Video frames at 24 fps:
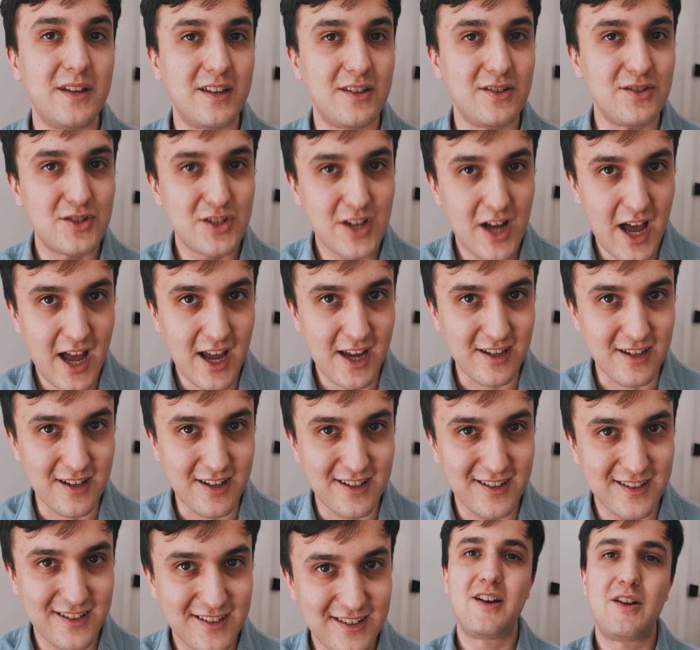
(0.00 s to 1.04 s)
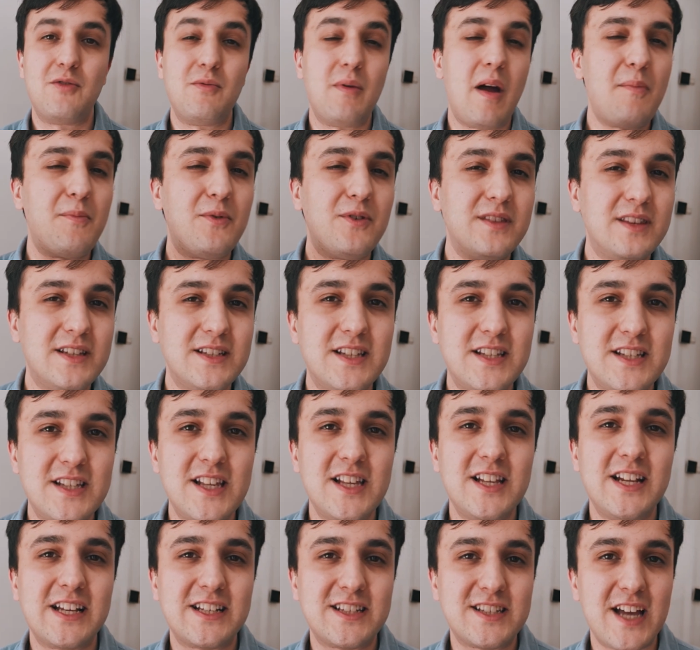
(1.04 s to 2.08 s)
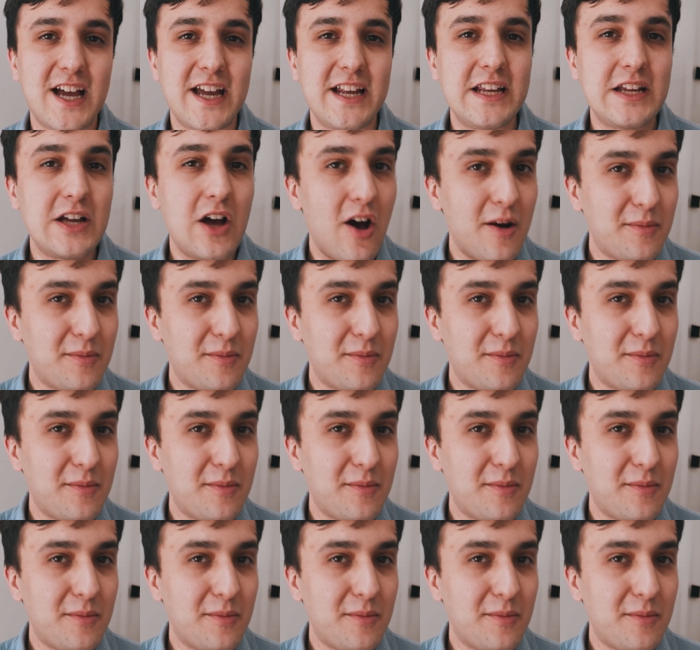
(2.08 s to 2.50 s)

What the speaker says: in China. Remember, this is an exciting